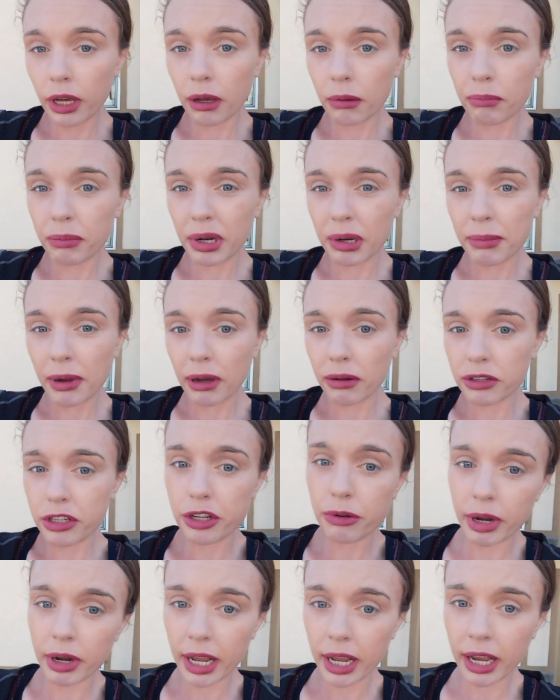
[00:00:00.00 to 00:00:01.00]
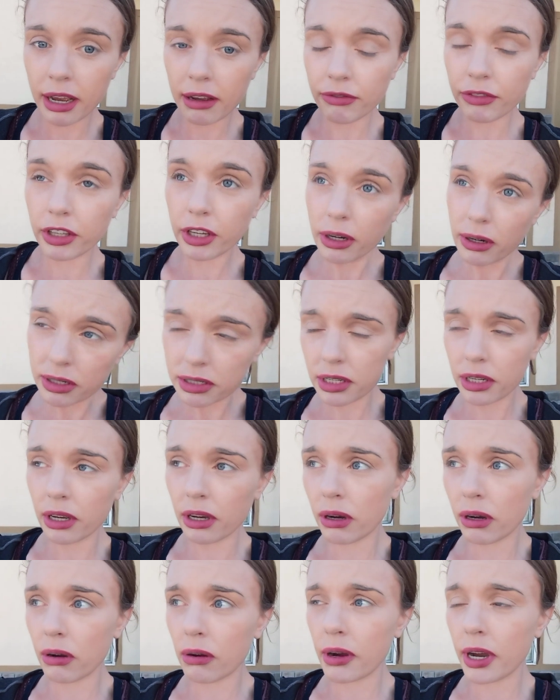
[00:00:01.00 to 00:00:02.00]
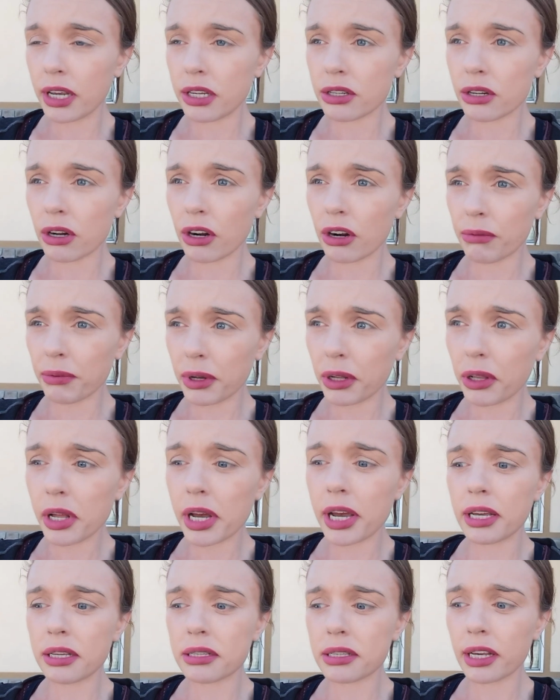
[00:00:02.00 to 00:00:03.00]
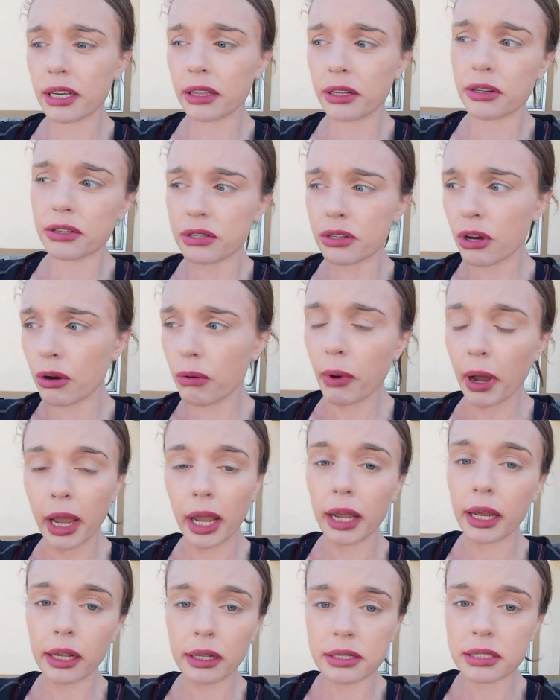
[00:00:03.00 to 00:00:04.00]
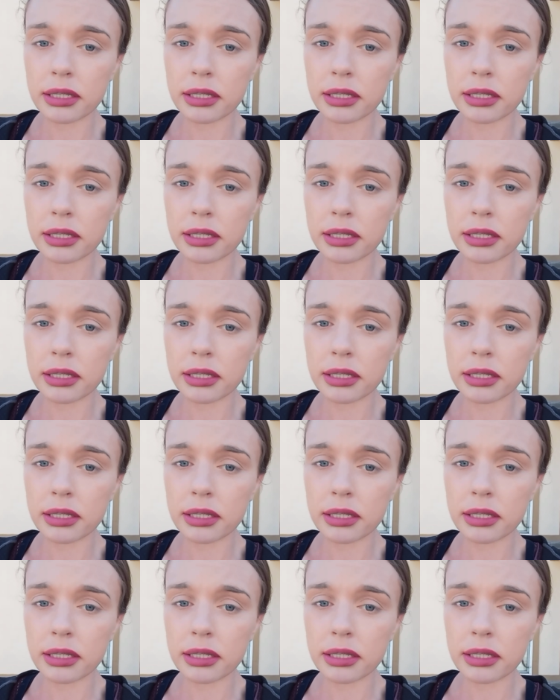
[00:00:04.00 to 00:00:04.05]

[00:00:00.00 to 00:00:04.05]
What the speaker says: But about 2.5 years ago, I started to realize, like, there's no way.